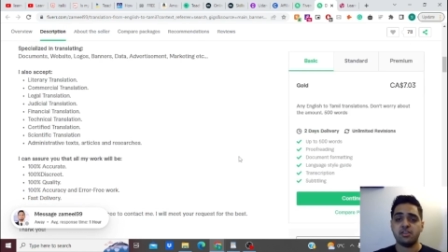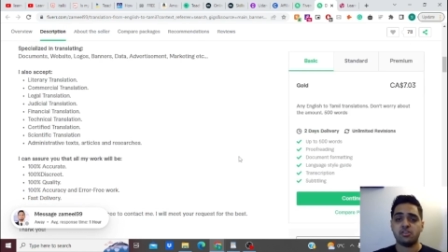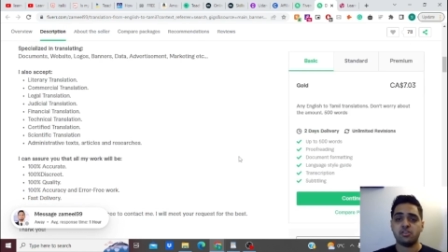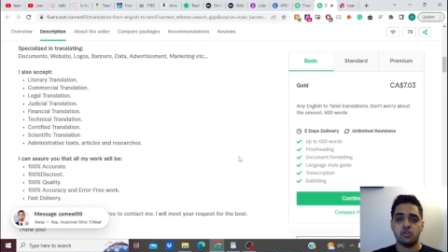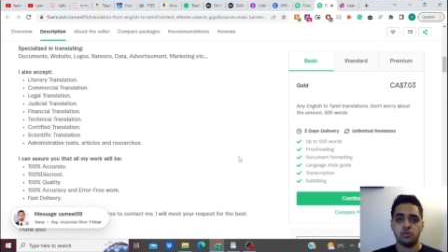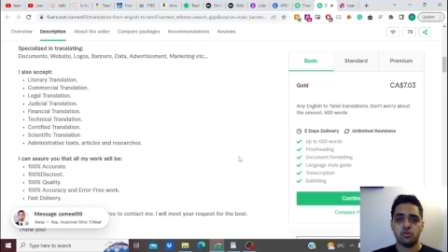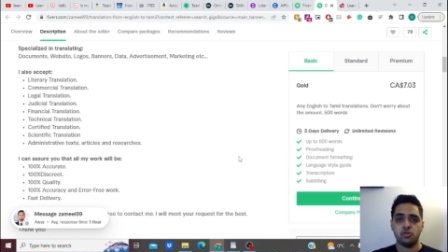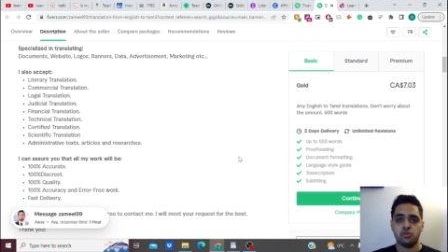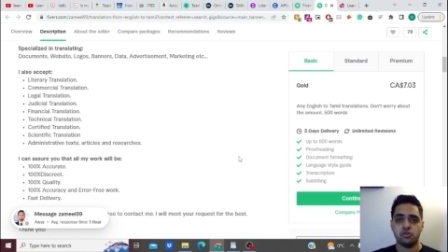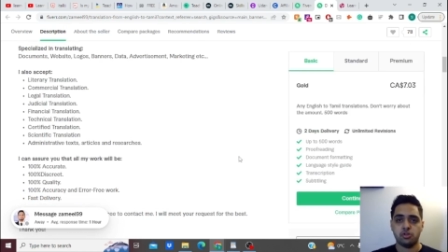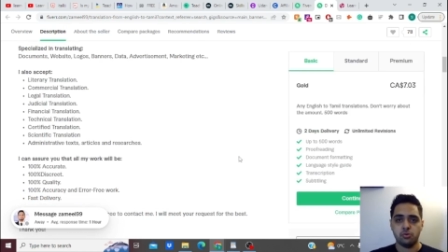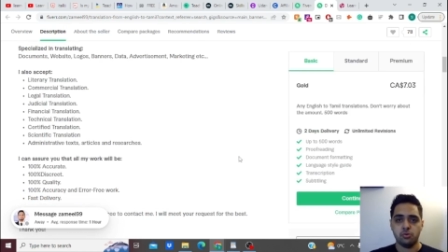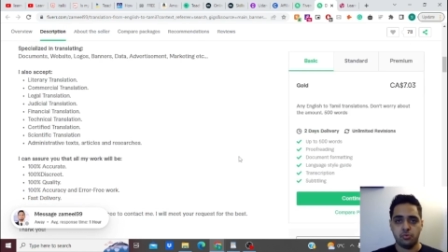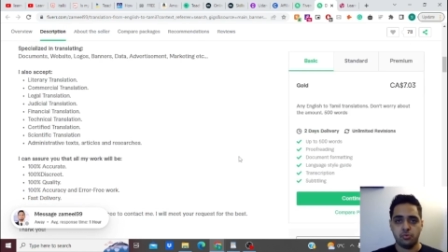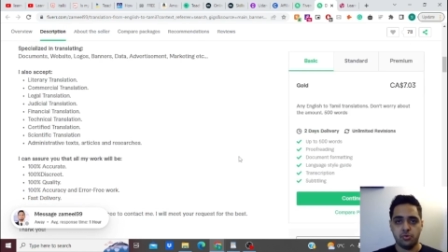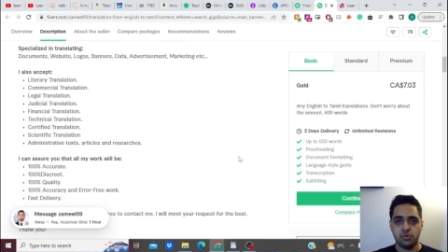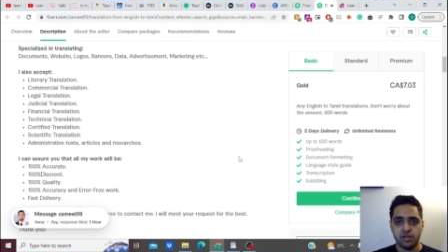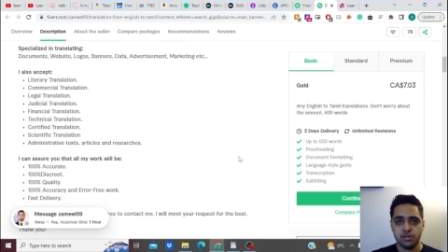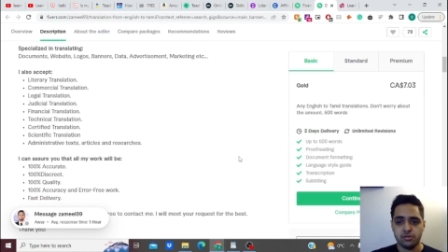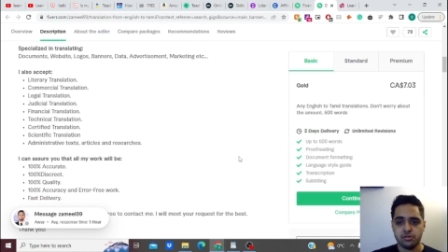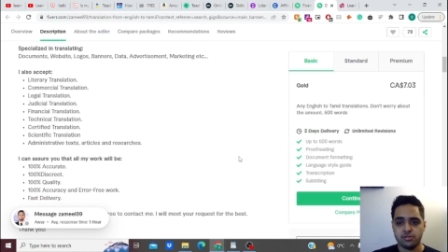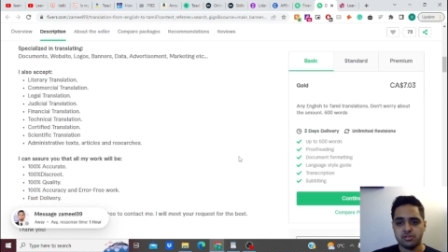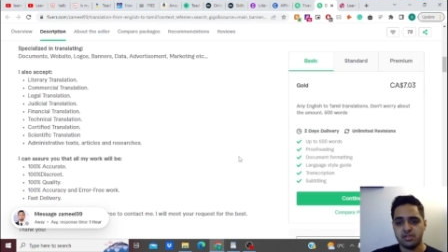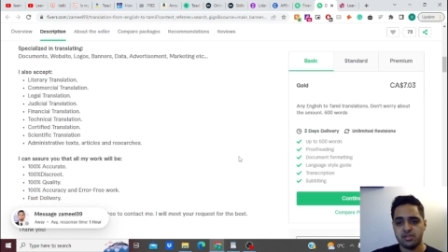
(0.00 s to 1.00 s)
YouTube
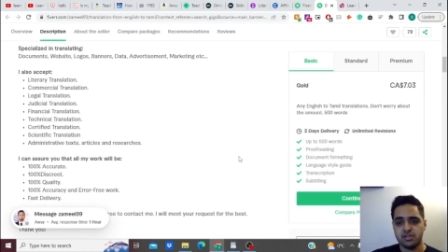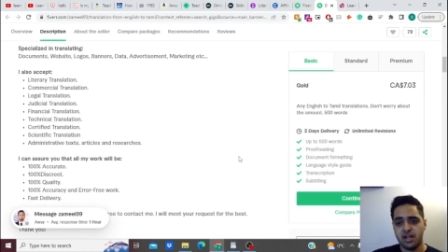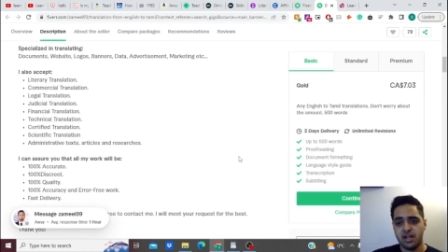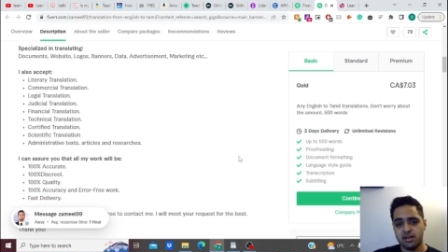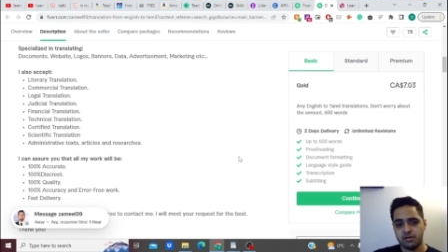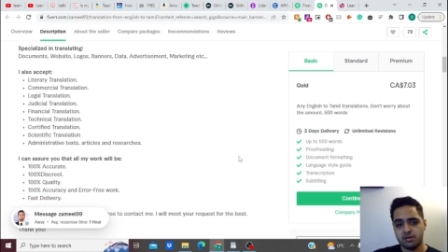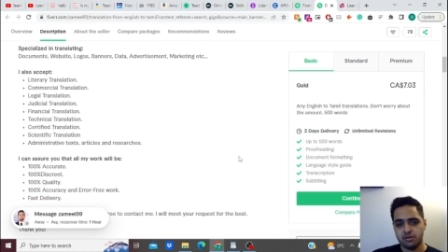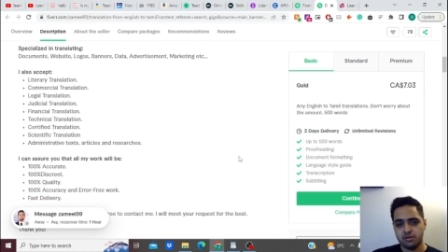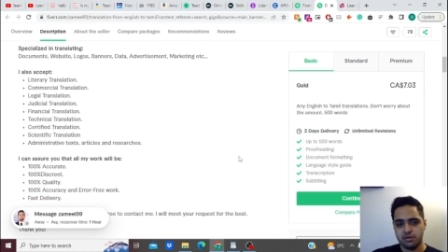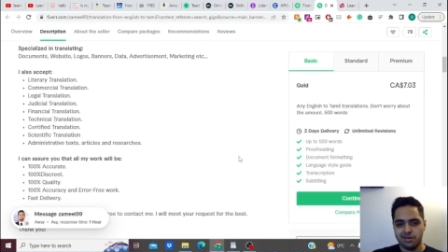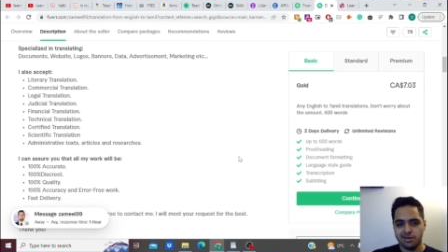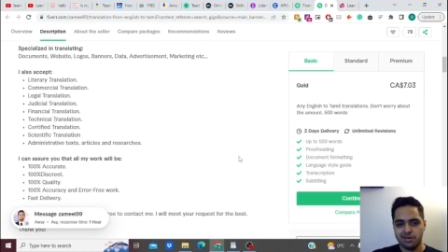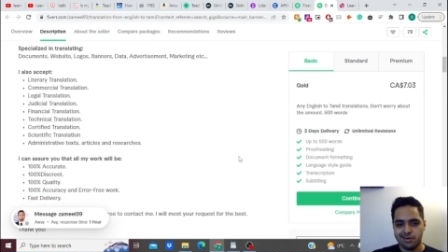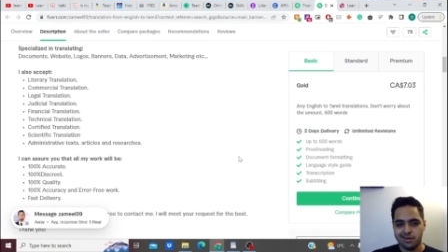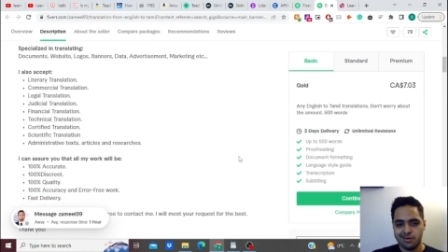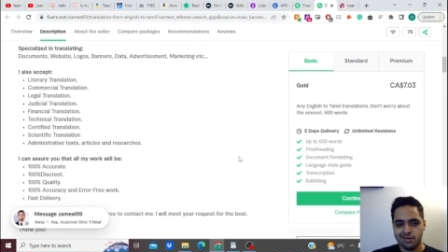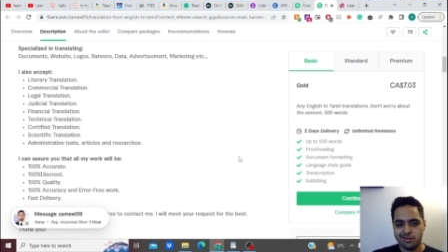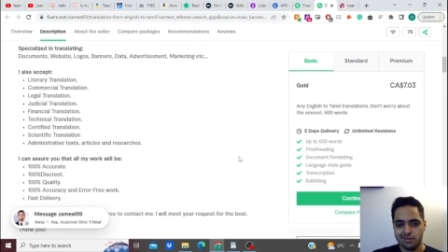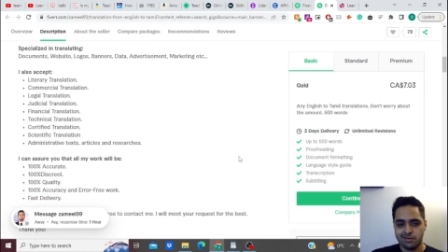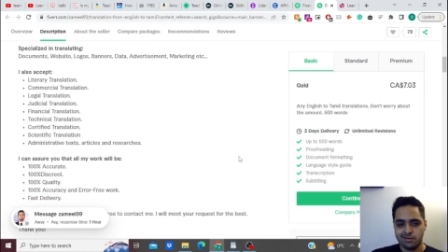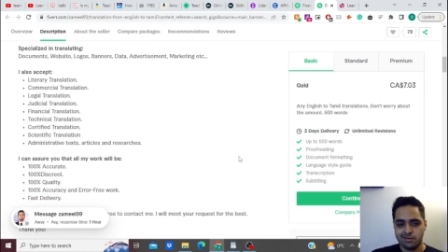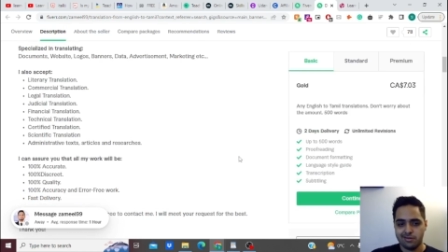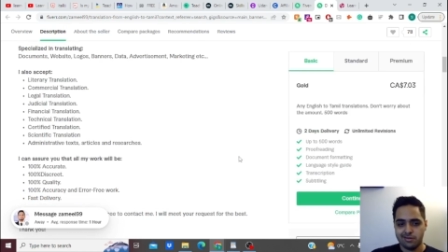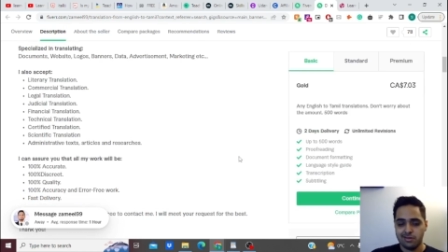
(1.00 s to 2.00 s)
videos that
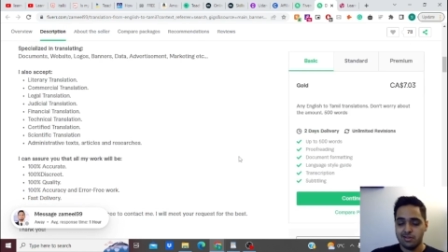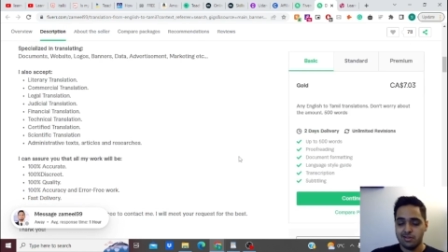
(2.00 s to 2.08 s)
are